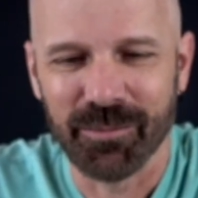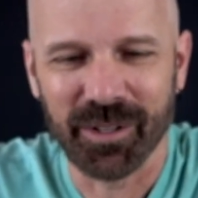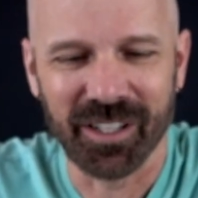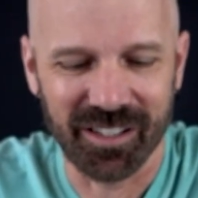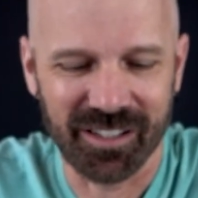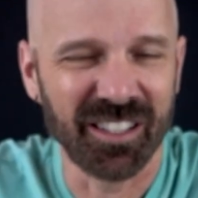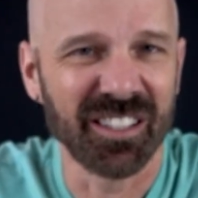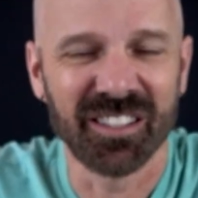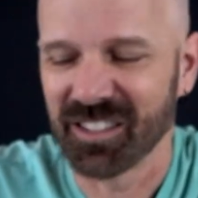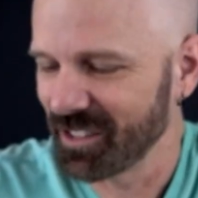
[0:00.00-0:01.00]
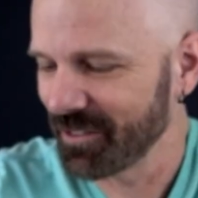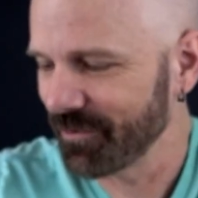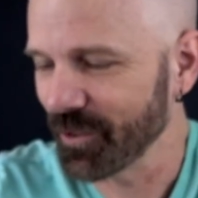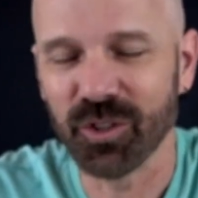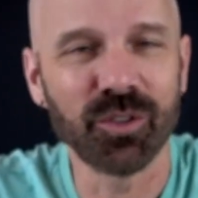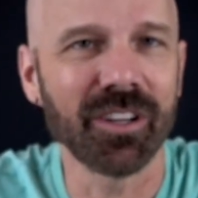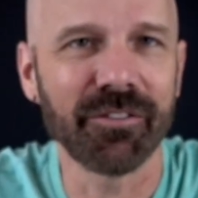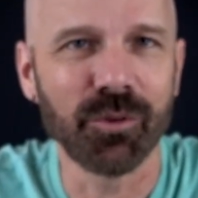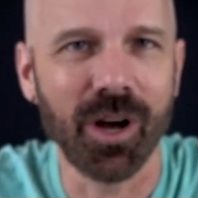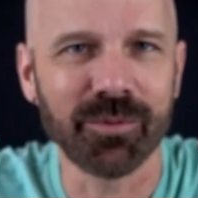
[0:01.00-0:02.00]
because uh, you do get a
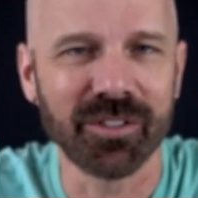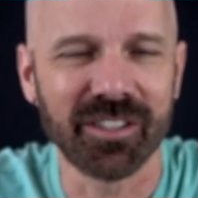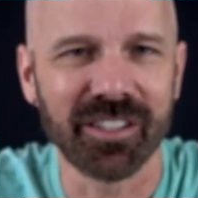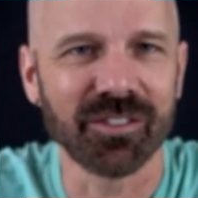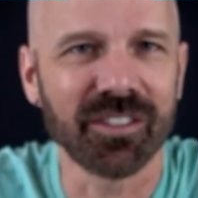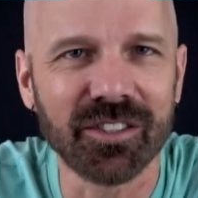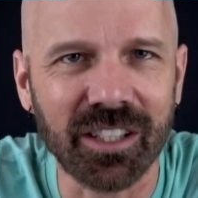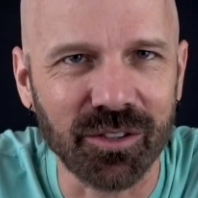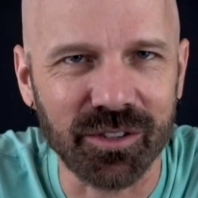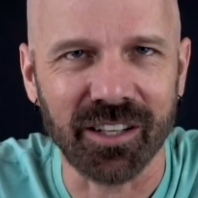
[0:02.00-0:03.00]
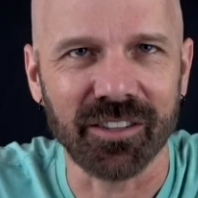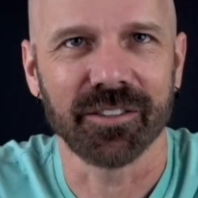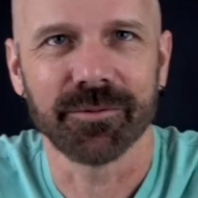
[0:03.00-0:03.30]
few options here. So let's check those out.